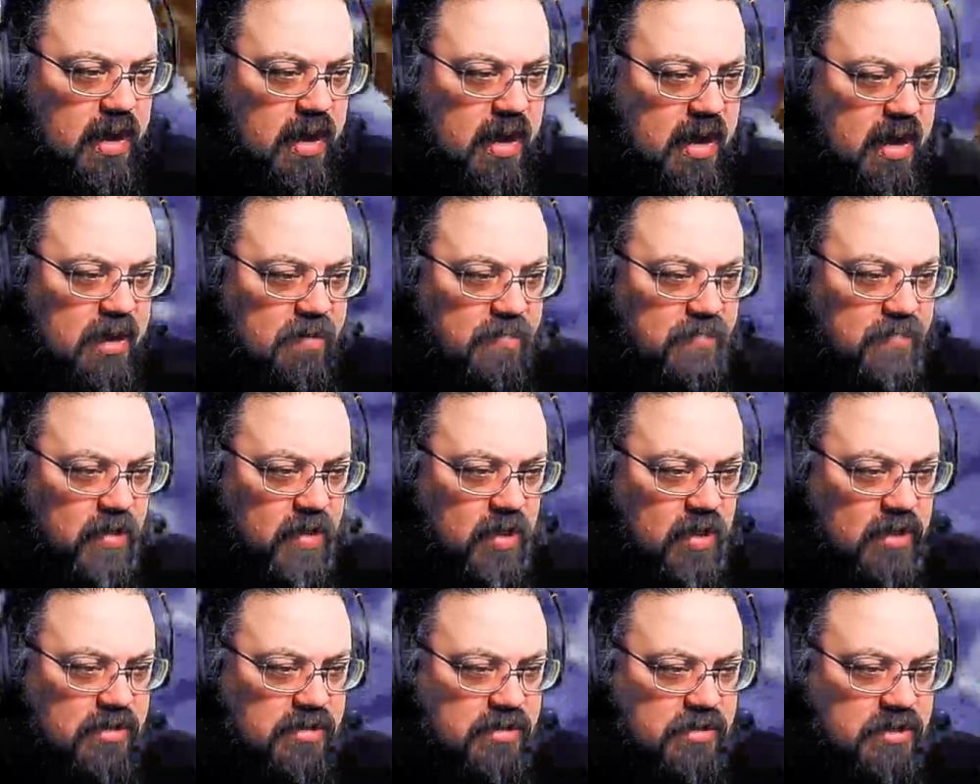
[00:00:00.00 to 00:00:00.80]

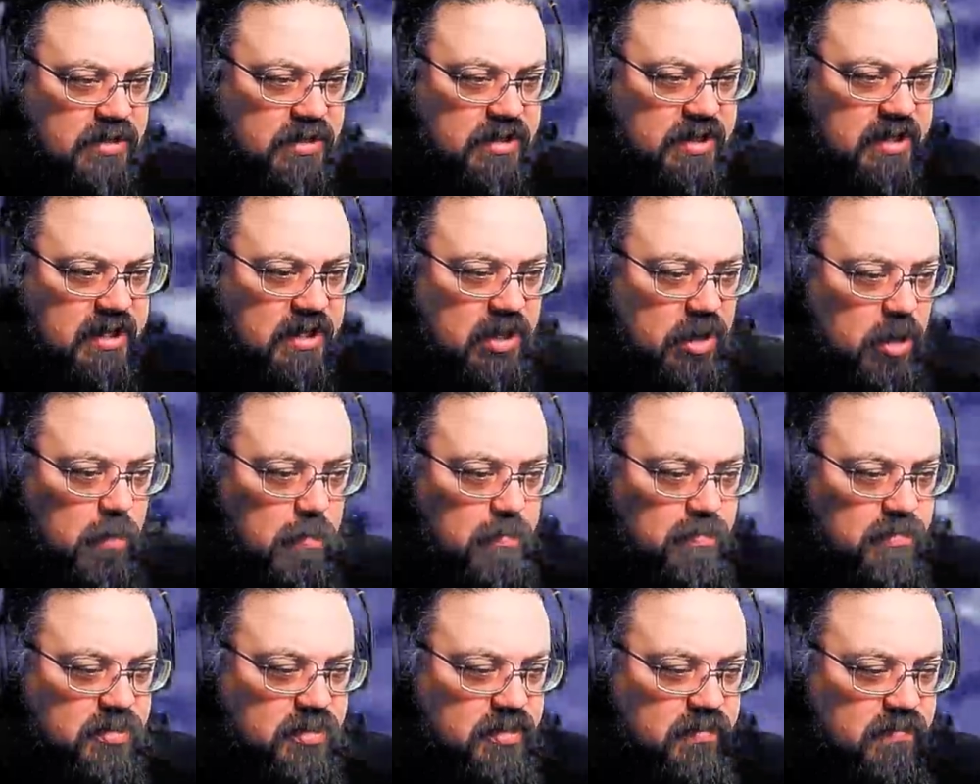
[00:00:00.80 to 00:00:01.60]
advise the
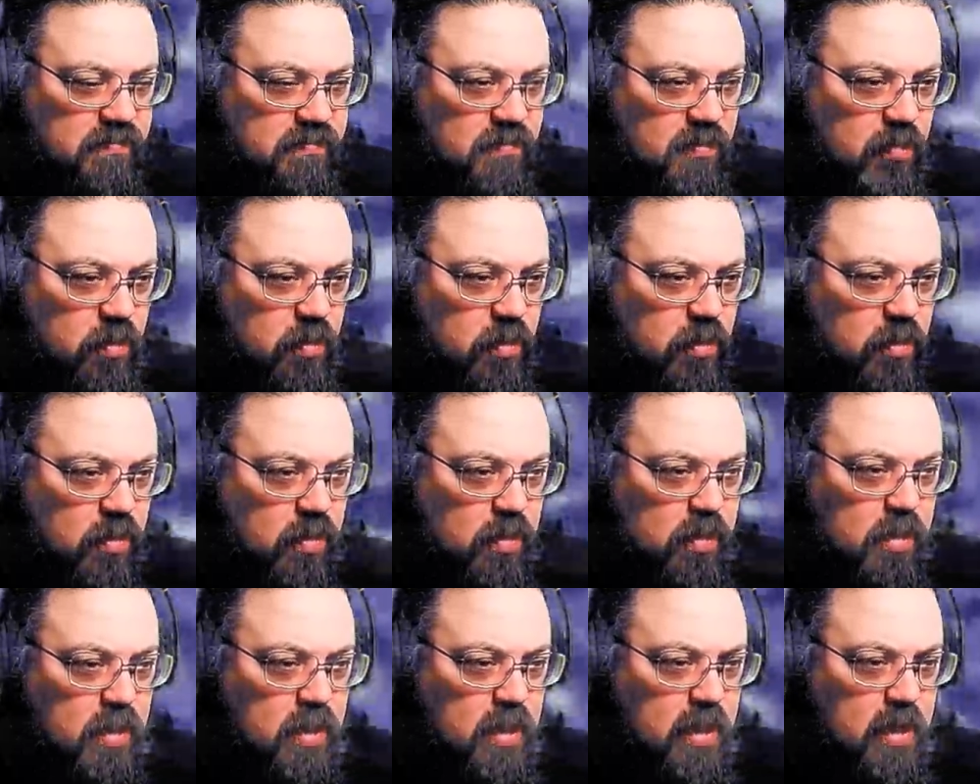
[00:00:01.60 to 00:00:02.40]
decomps for
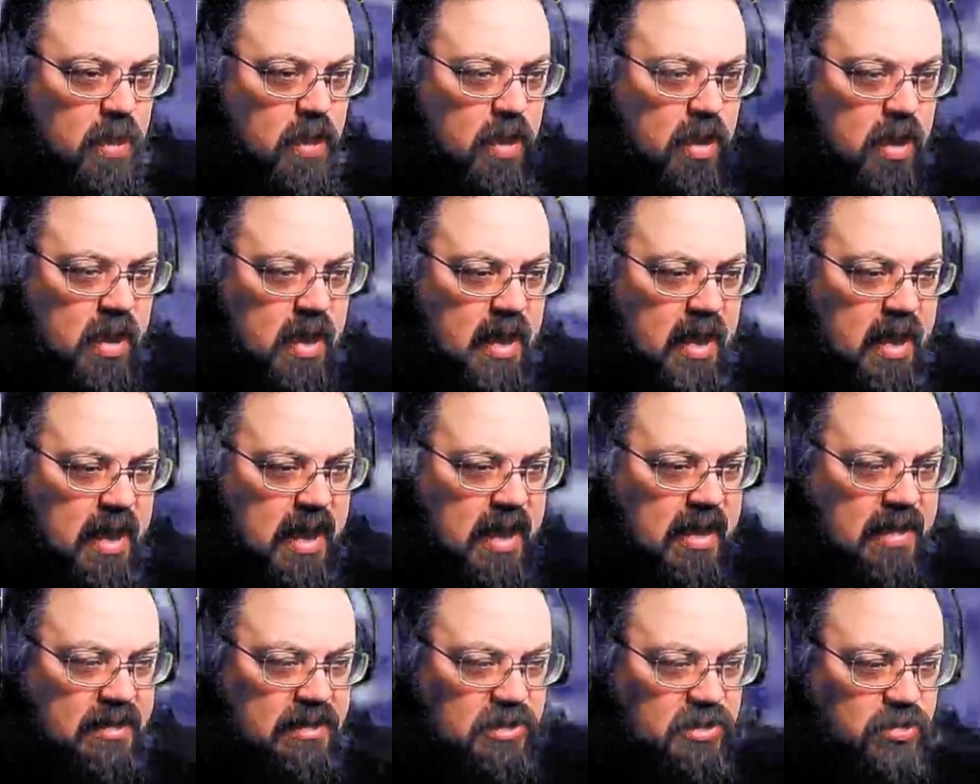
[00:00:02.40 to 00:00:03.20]

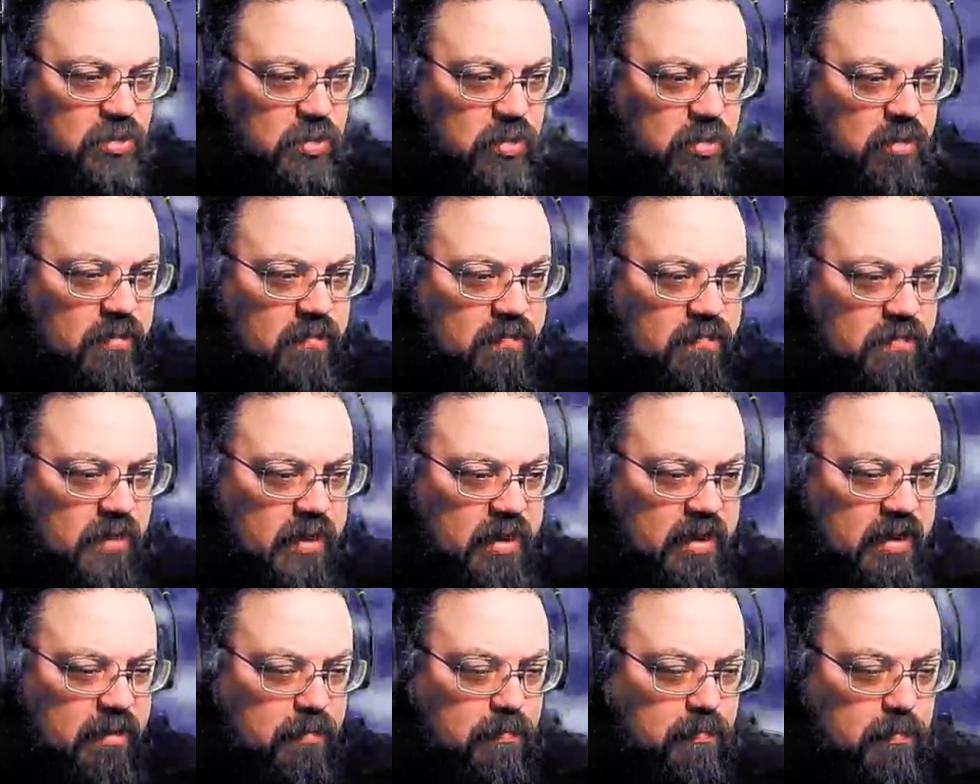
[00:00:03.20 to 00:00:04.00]
any sort of
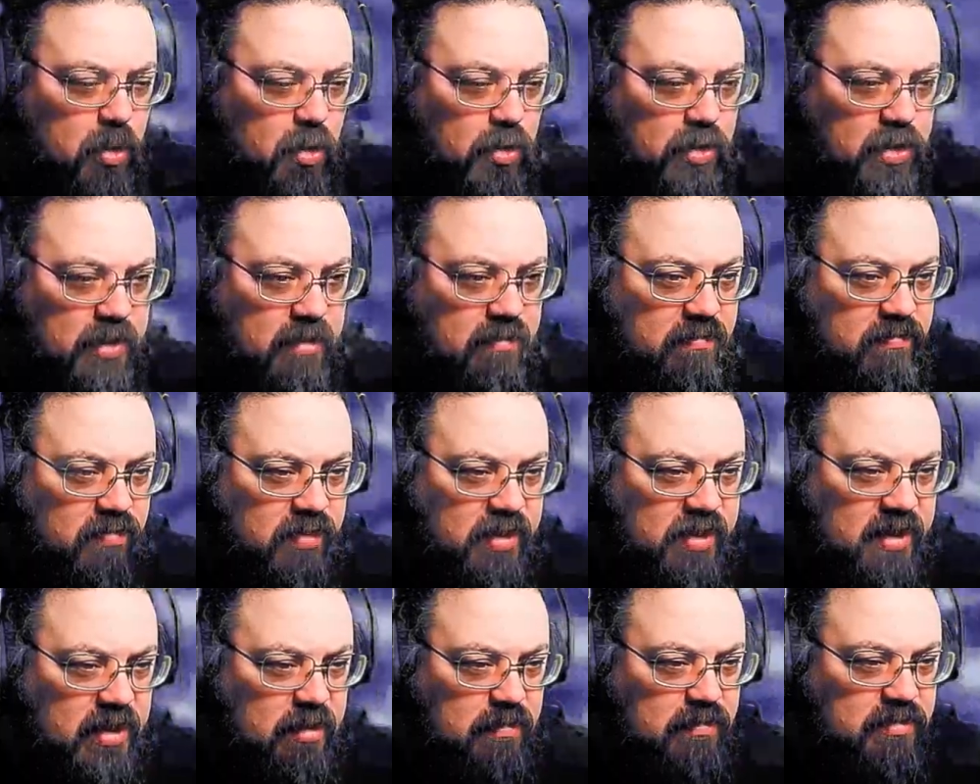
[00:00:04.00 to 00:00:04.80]
like modding when
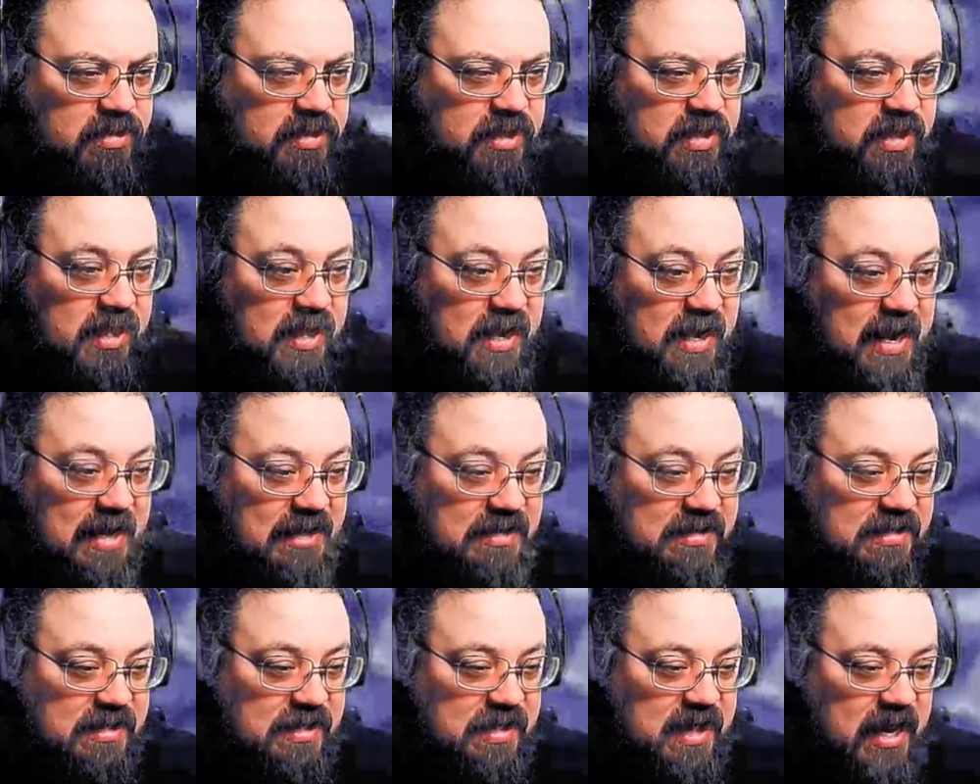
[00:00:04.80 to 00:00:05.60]
it comes to the
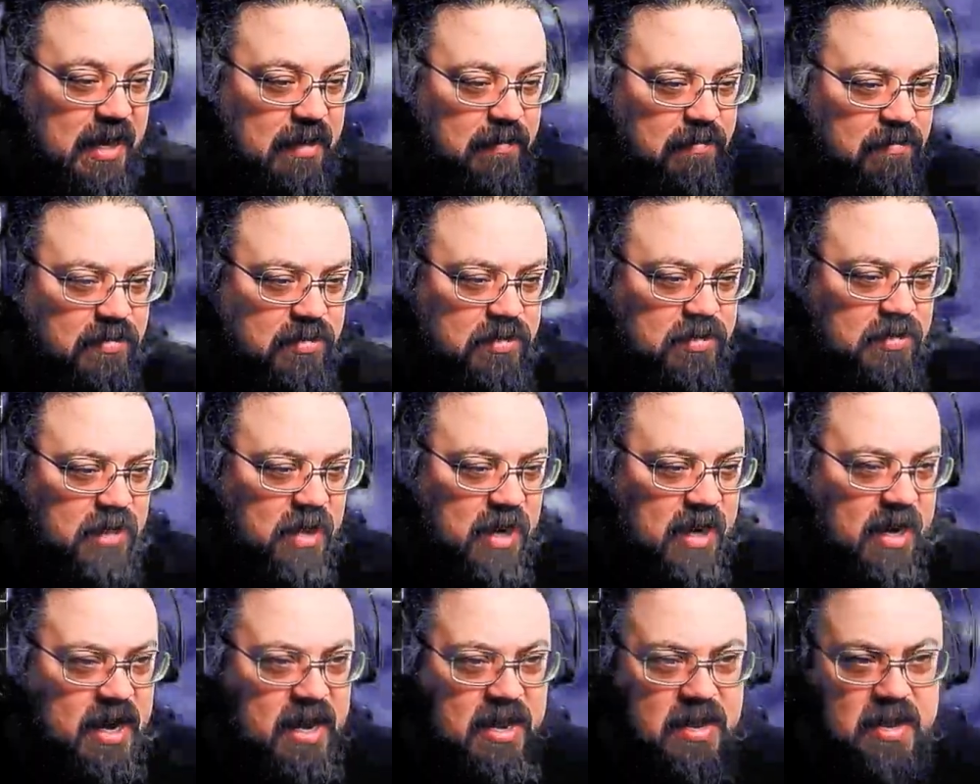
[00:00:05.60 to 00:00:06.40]
classic games.
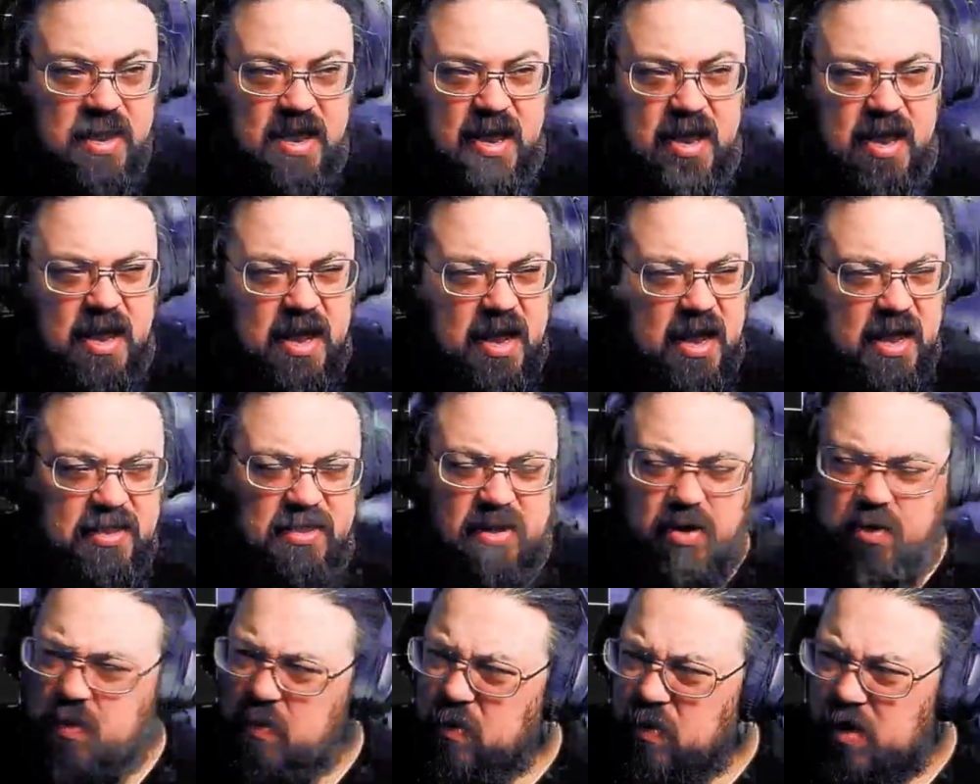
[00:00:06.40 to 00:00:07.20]
I
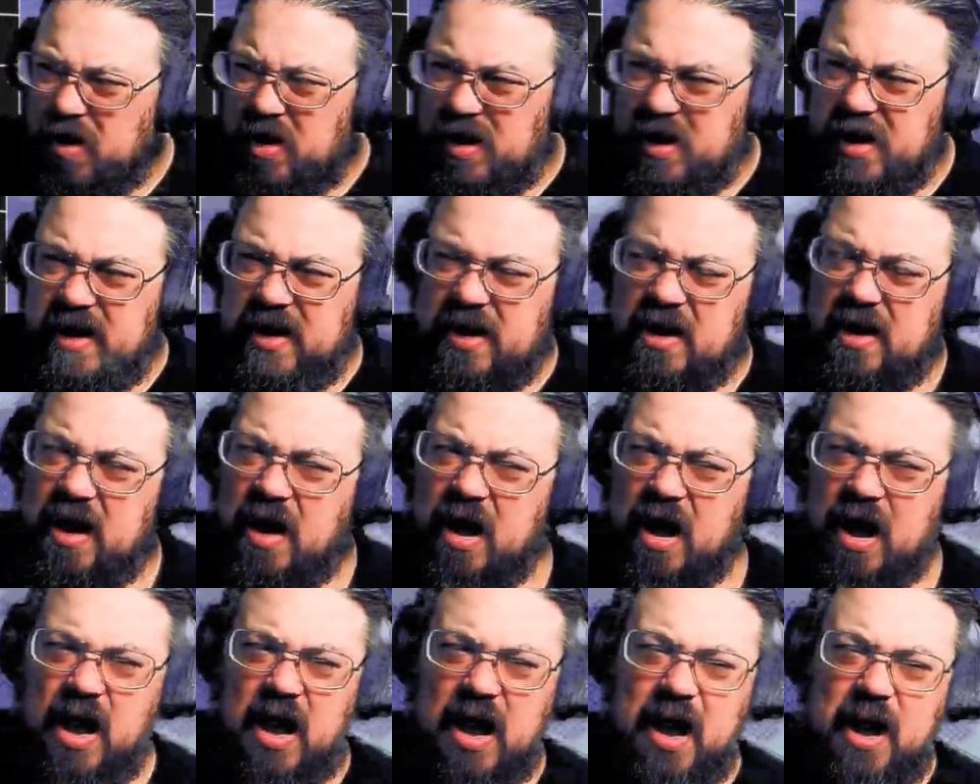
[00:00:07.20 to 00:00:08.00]
don't know why.
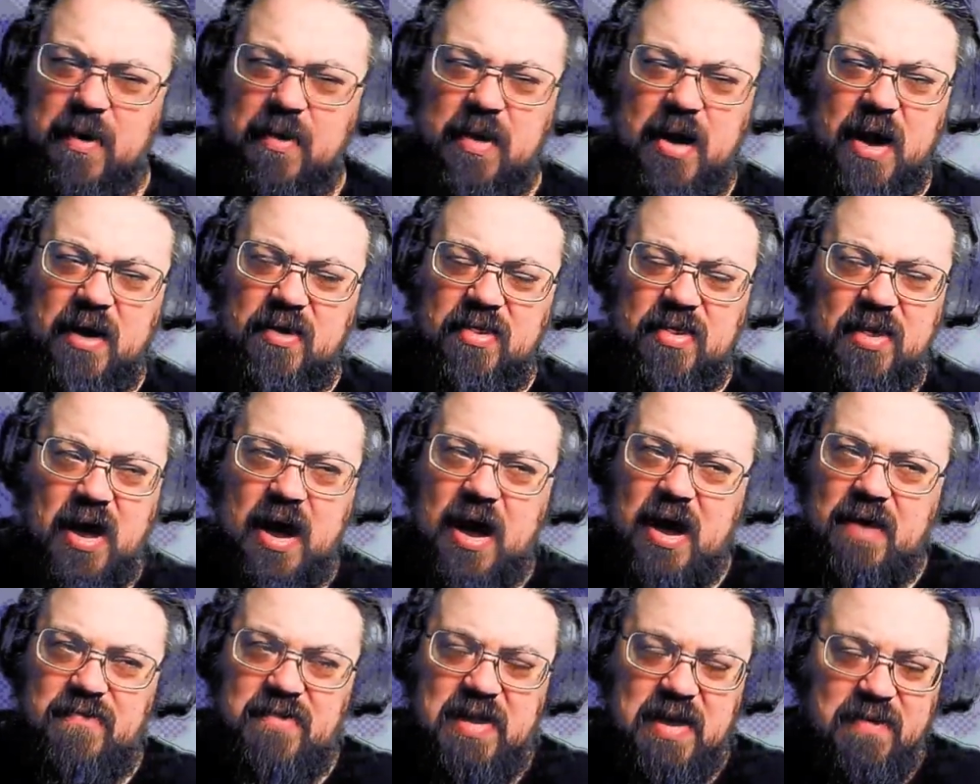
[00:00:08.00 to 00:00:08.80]

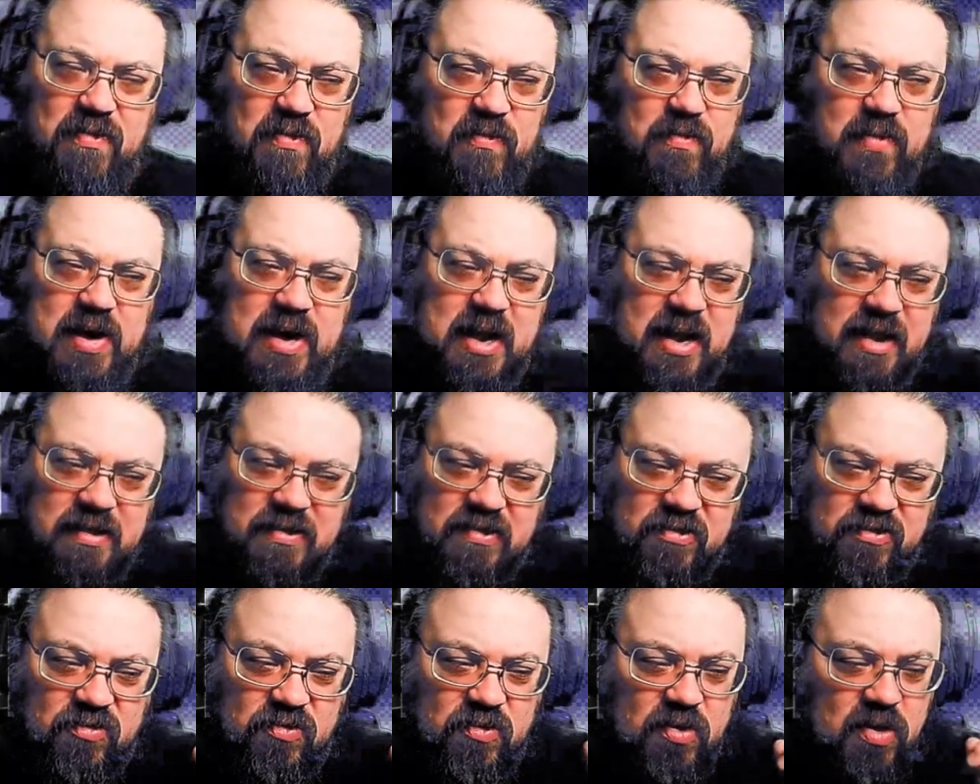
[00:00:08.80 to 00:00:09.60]
I've never really
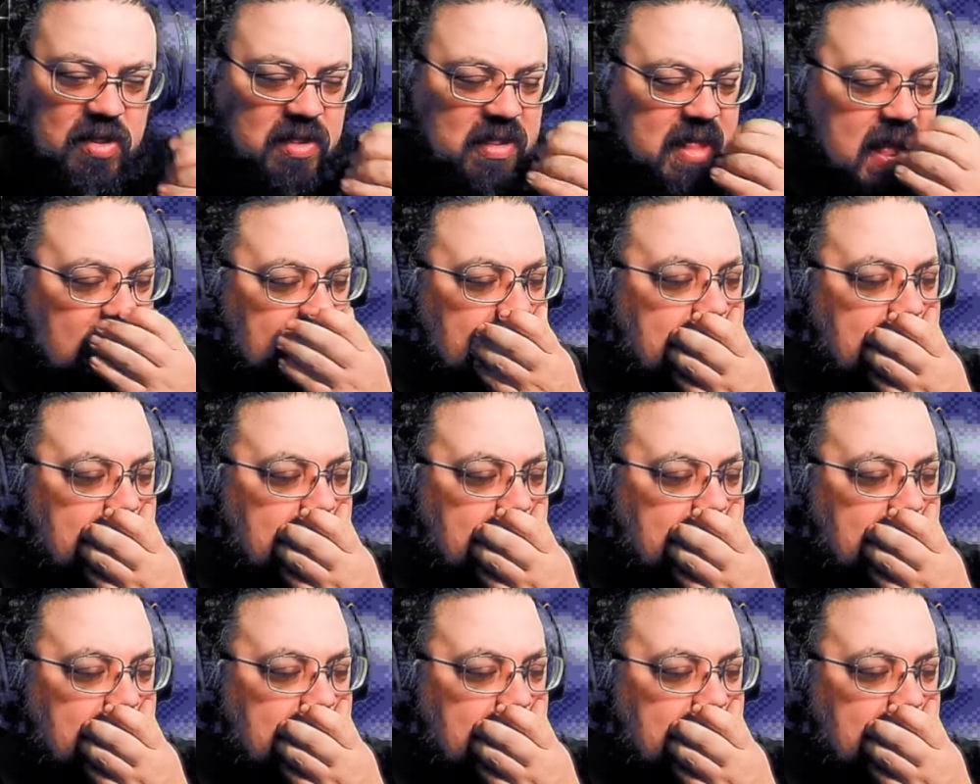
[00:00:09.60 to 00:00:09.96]
understood that